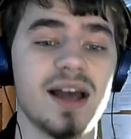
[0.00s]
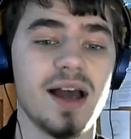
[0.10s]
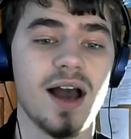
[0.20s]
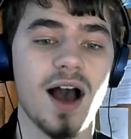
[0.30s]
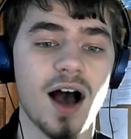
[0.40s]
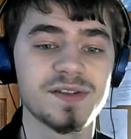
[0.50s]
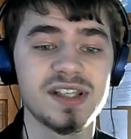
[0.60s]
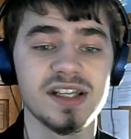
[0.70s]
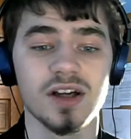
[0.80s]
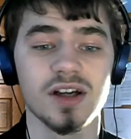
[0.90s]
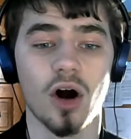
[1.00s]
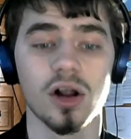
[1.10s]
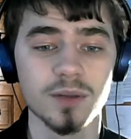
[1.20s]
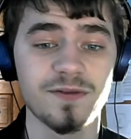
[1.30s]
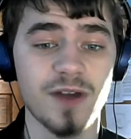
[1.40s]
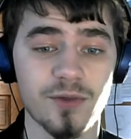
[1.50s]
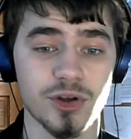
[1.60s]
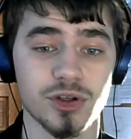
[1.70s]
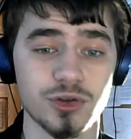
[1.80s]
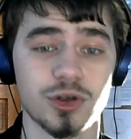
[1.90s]
of seeing all of my favorite
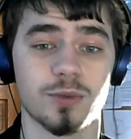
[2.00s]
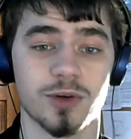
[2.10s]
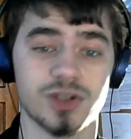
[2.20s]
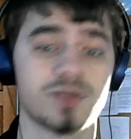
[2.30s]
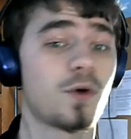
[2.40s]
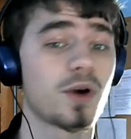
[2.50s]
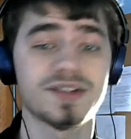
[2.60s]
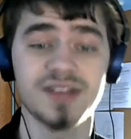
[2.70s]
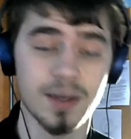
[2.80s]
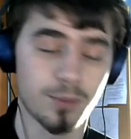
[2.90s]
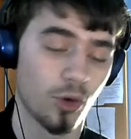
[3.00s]
YouTubers. For example,